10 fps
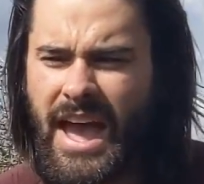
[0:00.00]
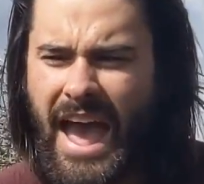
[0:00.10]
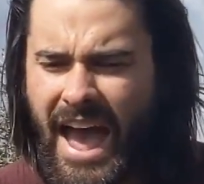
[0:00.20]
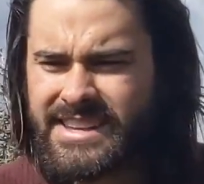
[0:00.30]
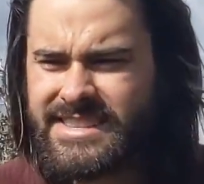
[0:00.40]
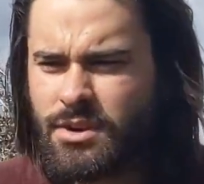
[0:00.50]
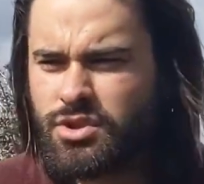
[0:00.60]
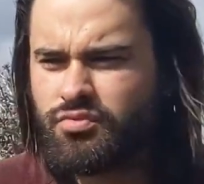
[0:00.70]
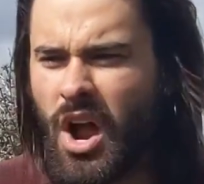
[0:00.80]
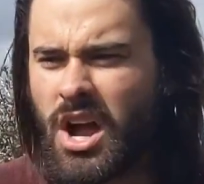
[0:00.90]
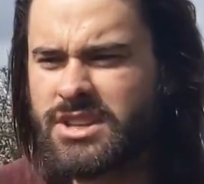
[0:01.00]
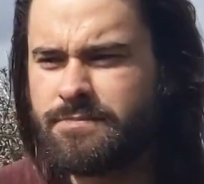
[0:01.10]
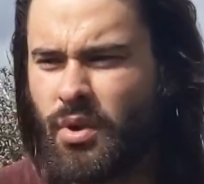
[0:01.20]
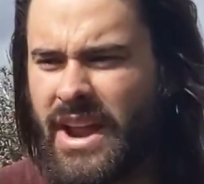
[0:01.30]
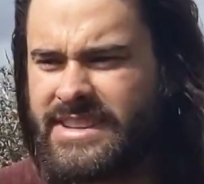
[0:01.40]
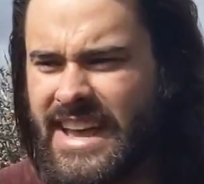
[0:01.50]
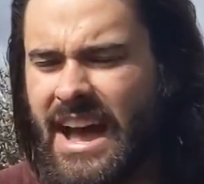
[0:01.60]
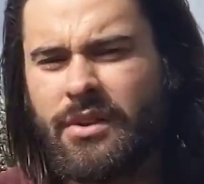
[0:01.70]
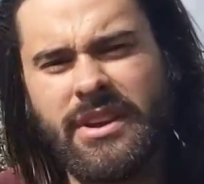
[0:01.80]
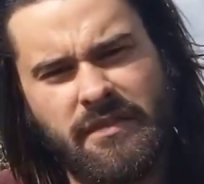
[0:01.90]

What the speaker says: as those rocks break down and